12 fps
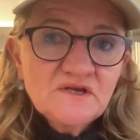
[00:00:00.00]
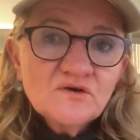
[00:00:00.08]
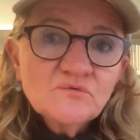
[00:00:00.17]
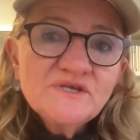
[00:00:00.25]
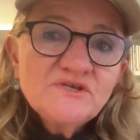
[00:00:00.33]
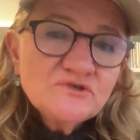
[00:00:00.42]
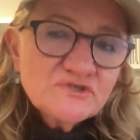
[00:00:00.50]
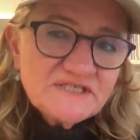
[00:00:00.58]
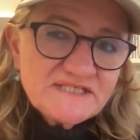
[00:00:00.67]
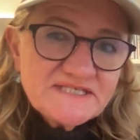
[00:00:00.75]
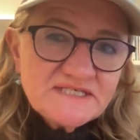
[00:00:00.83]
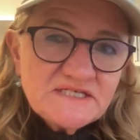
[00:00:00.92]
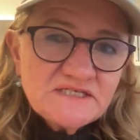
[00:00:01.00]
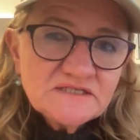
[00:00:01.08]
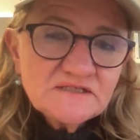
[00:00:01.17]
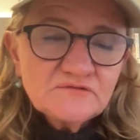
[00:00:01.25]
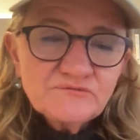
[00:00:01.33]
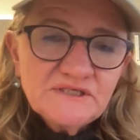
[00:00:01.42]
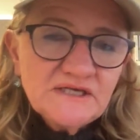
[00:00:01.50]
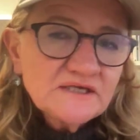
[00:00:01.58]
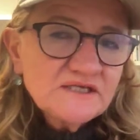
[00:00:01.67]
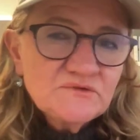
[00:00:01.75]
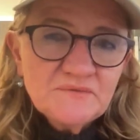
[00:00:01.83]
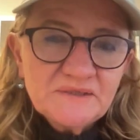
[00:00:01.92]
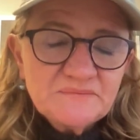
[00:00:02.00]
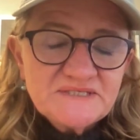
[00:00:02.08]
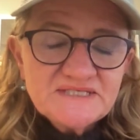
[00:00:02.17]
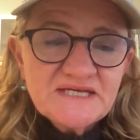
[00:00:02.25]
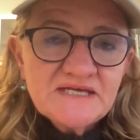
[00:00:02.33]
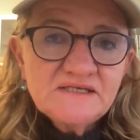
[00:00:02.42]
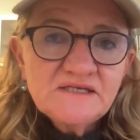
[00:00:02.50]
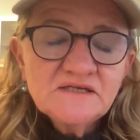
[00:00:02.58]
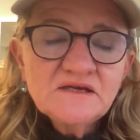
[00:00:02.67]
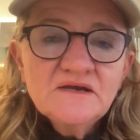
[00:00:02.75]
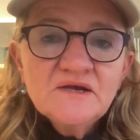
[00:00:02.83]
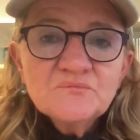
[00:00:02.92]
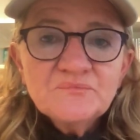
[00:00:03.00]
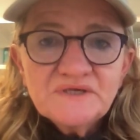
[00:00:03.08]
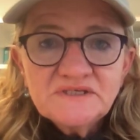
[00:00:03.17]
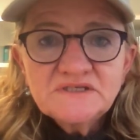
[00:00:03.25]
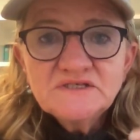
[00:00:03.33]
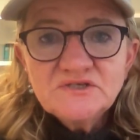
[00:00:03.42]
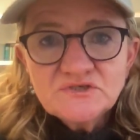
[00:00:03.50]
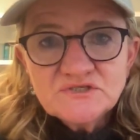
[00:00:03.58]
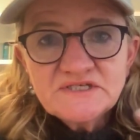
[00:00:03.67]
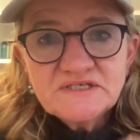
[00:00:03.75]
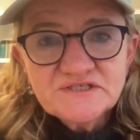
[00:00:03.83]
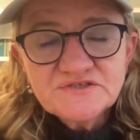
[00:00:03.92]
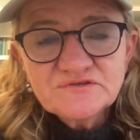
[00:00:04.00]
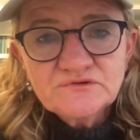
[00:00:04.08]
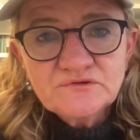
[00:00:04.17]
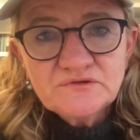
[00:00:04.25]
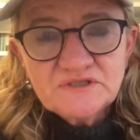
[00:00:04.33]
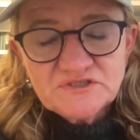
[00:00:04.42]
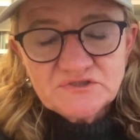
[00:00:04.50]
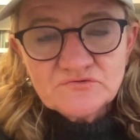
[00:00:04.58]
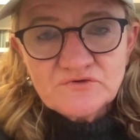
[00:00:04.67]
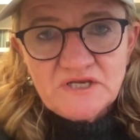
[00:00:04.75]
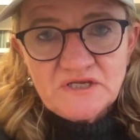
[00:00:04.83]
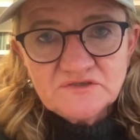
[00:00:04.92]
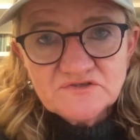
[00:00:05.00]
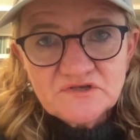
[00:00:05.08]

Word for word: We're usually seated. If we're lucky, we might be standing, but it usually is through a screen.